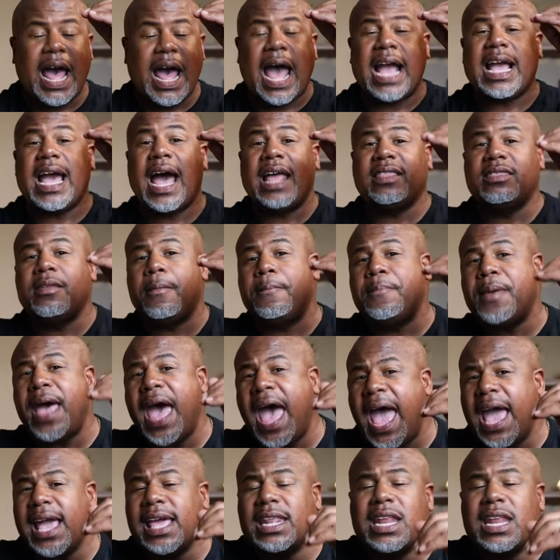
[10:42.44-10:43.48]
I got the
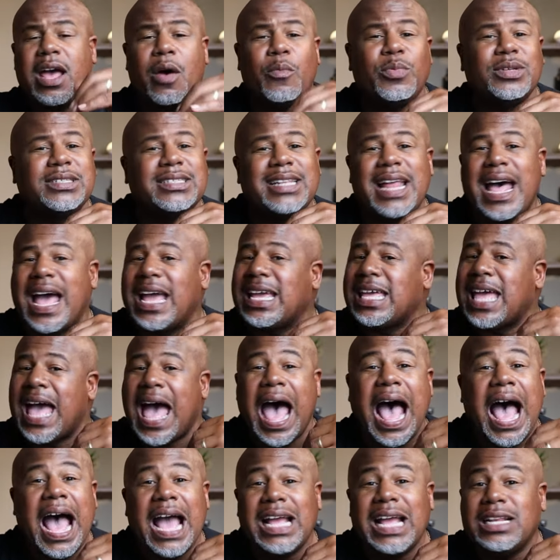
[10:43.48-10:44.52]
bag and I was like,
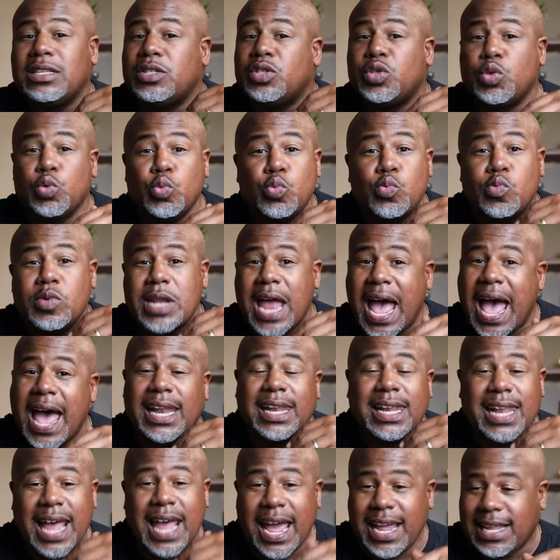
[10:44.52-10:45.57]
I do not
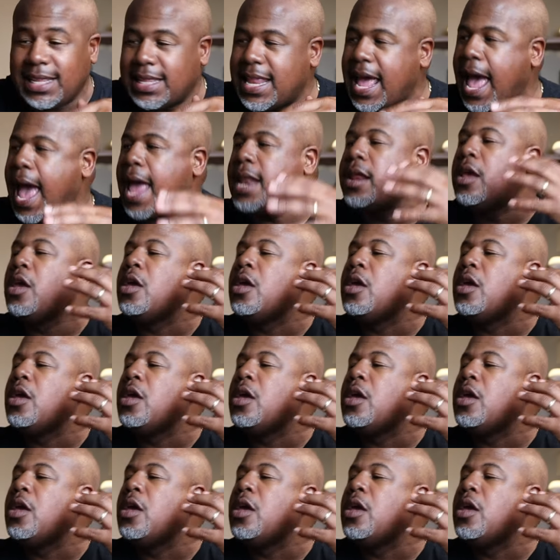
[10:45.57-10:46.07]
like that.